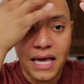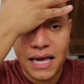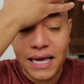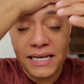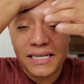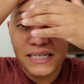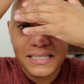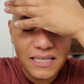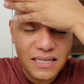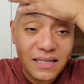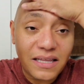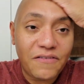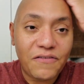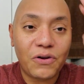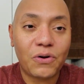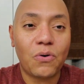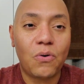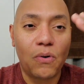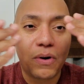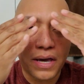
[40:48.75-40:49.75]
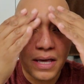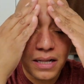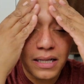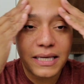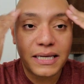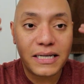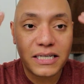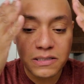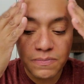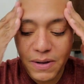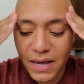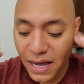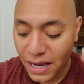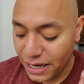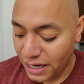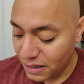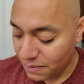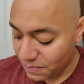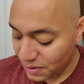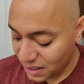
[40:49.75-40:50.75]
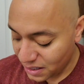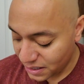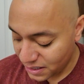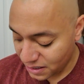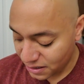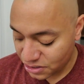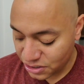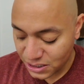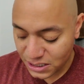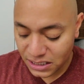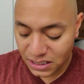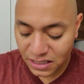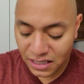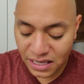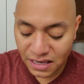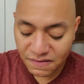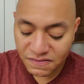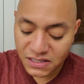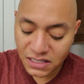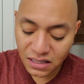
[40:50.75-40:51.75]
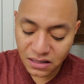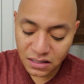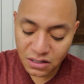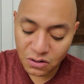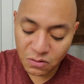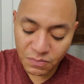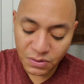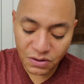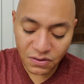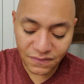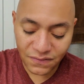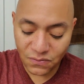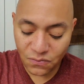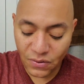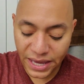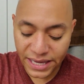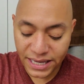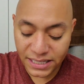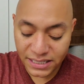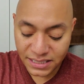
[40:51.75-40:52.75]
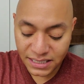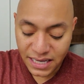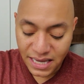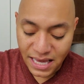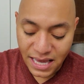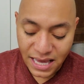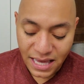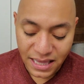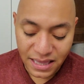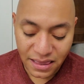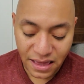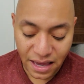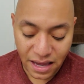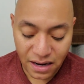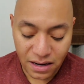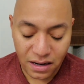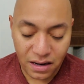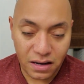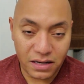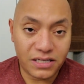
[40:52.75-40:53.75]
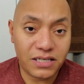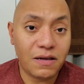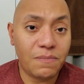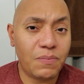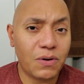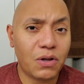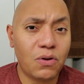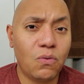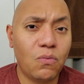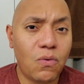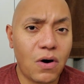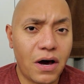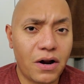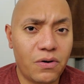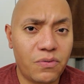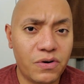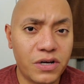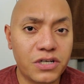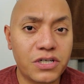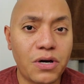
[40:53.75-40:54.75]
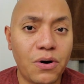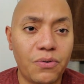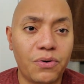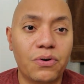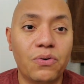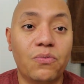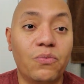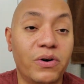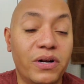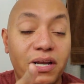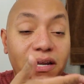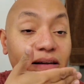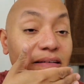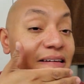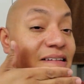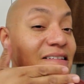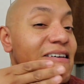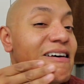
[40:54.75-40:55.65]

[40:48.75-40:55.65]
it doesn't leave an oiliness behind, but it just leaves a little bit of weight that a typical watery toner wouldn't.